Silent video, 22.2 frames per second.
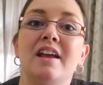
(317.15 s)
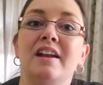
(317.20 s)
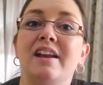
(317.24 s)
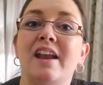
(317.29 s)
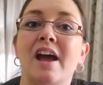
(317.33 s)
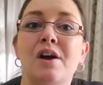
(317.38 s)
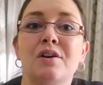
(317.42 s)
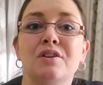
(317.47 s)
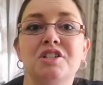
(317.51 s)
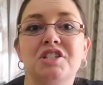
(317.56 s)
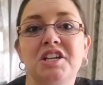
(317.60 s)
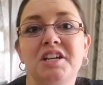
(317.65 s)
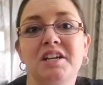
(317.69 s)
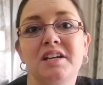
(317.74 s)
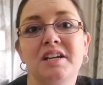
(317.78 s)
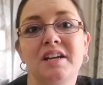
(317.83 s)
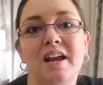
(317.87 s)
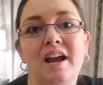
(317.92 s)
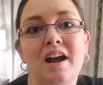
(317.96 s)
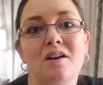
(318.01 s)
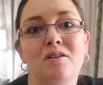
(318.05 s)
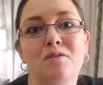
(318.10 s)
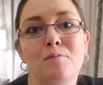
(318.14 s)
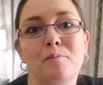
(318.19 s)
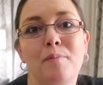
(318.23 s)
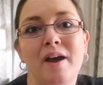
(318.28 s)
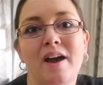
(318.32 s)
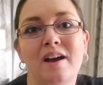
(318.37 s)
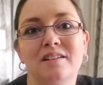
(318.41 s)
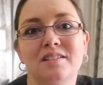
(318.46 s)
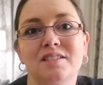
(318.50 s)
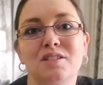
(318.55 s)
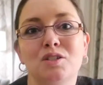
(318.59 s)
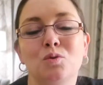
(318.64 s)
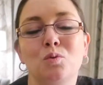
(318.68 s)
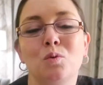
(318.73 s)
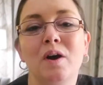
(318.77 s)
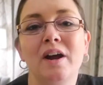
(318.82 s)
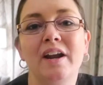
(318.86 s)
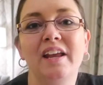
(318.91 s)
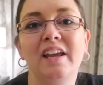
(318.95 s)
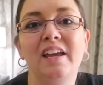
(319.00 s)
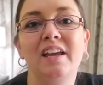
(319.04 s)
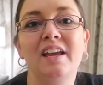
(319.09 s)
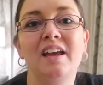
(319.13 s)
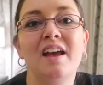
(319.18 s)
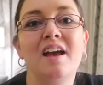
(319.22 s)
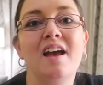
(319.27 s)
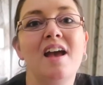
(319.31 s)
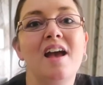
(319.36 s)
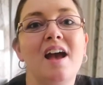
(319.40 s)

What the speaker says: Now she can count past 20.